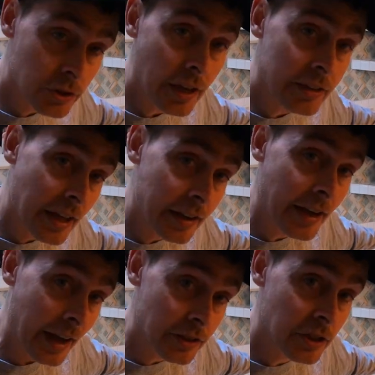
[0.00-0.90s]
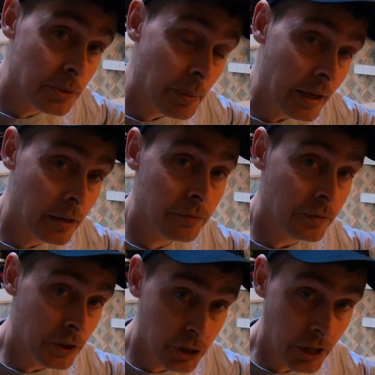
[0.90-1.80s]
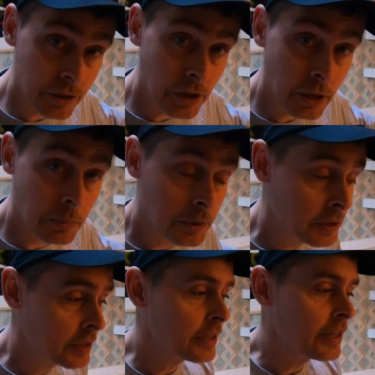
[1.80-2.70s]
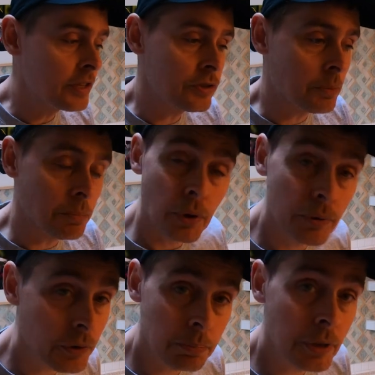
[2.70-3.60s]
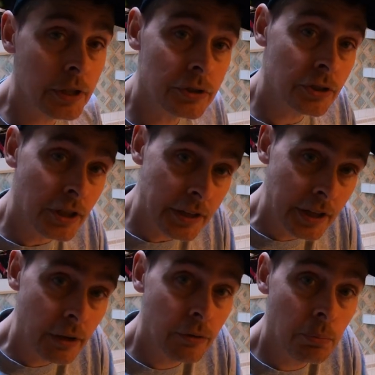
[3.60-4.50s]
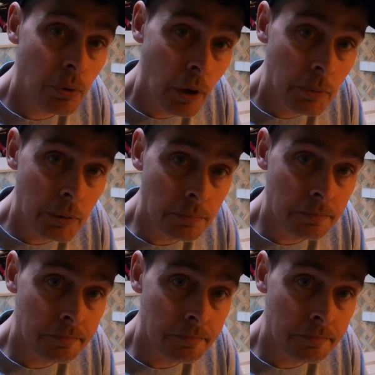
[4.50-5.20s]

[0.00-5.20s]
inside that access panel for the jet tub is the perfect place to take care of the problem.